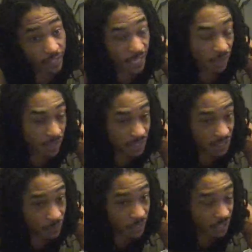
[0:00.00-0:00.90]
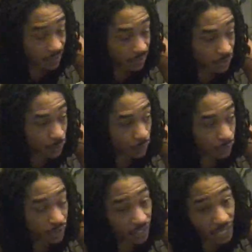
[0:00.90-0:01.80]
that crazy when it came to
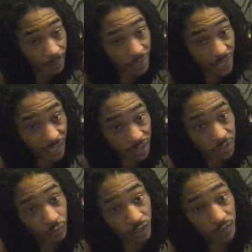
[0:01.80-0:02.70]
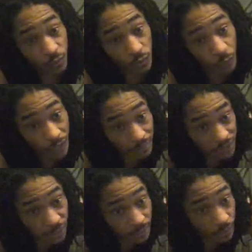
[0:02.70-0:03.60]
the camera action with the web
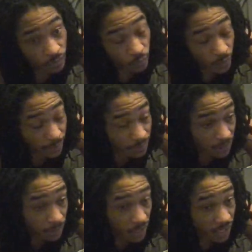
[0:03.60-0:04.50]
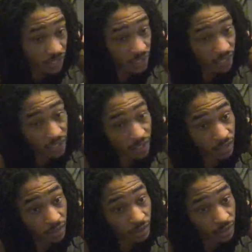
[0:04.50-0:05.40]
zip lining
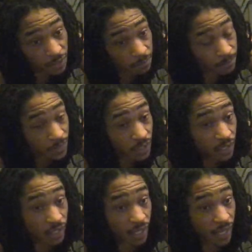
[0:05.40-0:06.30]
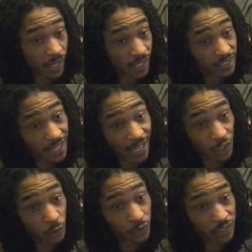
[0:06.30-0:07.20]
and his
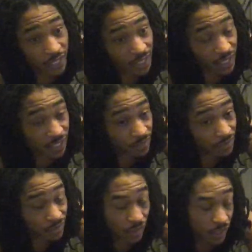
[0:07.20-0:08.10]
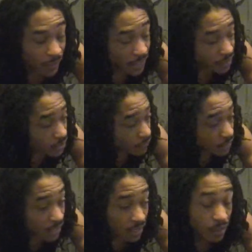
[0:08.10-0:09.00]
actual takedowns, all that stuff.
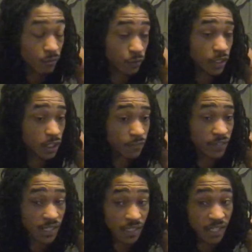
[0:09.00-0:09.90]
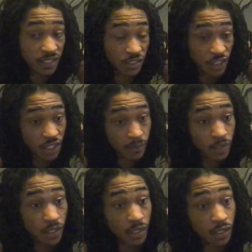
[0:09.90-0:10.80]
They did a fantastic job.
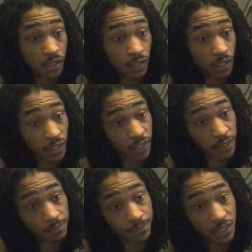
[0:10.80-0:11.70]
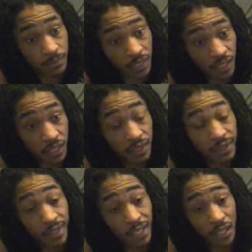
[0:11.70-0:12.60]
To me,
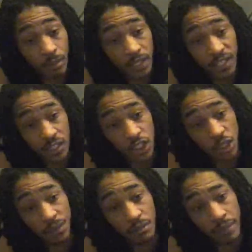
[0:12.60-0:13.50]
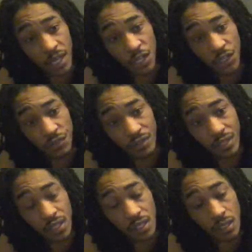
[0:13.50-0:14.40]
he plays a little bit better
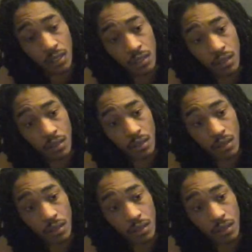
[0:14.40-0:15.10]
than